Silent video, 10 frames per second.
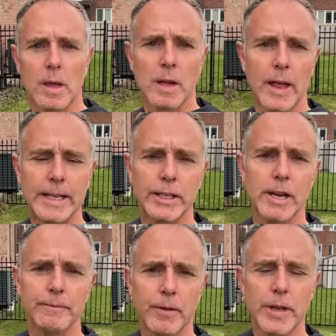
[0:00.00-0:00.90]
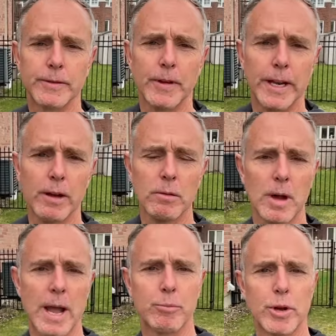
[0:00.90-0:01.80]
That's it for this video.
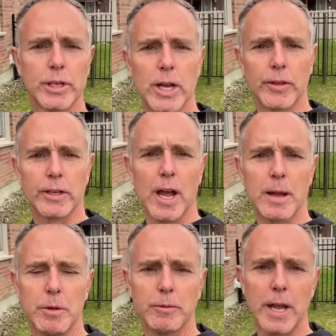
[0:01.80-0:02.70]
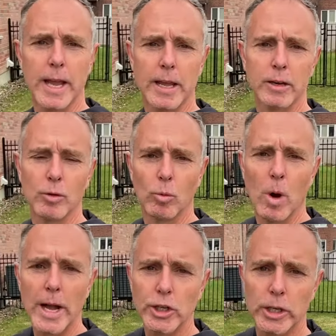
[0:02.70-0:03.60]
I appreciate the time you've taken to
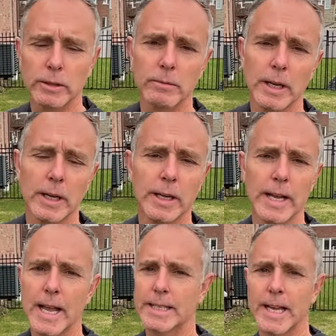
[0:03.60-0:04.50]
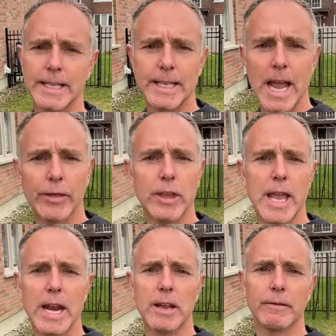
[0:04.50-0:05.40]
watch it. As I say at the
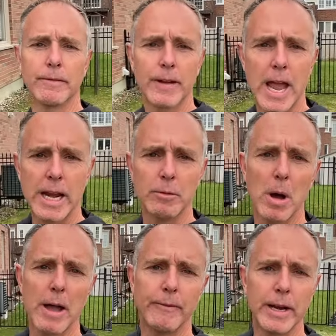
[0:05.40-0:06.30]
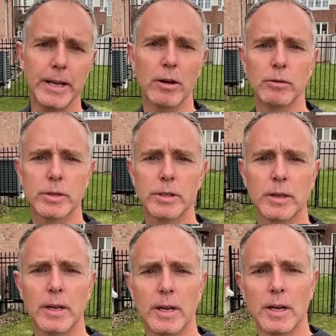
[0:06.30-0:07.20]
end of any of my videos,
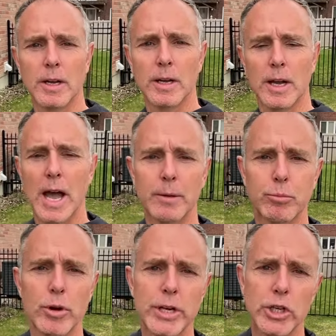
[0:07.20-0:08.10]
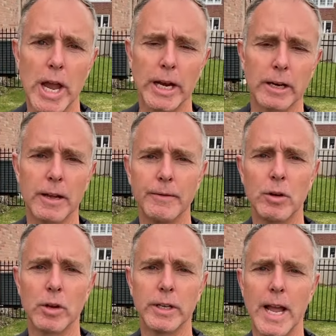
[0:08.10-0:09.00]
I'd appreciate it if you
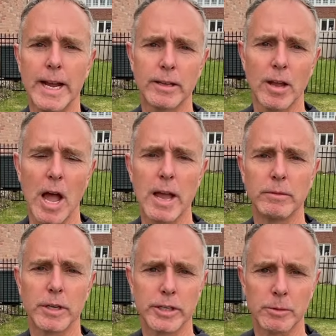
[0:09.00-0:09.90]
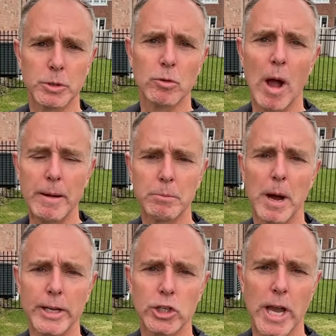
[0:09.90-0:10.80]
could take time to subscribe to
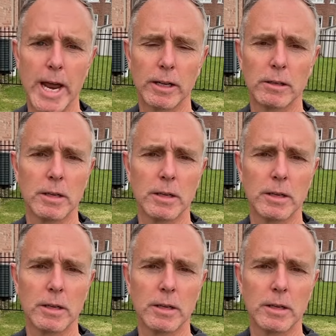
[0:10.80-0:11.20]
my channel.